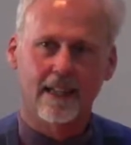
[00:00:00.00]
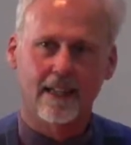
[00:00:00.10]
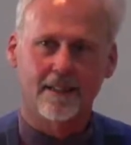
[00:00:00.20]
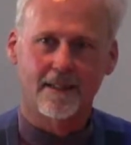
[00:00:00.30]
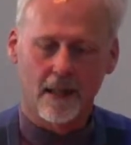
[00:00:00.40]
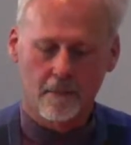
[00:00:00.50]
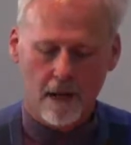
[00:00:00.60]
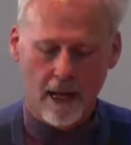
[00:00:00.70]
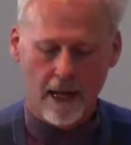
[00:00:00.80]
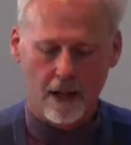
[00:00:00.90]

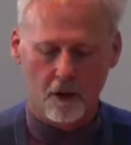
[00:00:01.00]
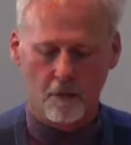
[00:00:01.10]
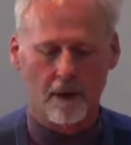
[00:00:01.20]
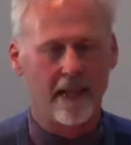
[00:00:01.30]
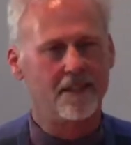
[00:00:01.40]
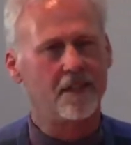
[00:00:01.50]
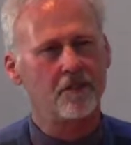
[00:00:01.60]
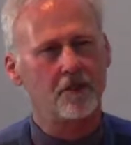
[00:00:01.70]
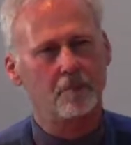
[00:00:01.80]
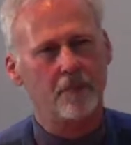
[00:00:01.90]
somehow my
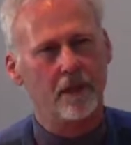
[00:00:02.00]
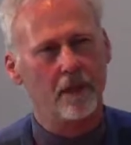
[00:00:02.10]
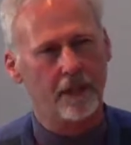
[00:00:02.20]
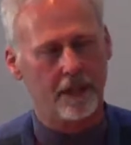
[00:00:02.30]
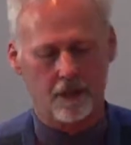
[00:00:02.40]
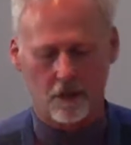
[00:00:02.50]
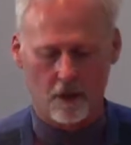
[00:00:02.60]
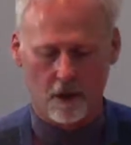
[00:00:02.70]
sensibilities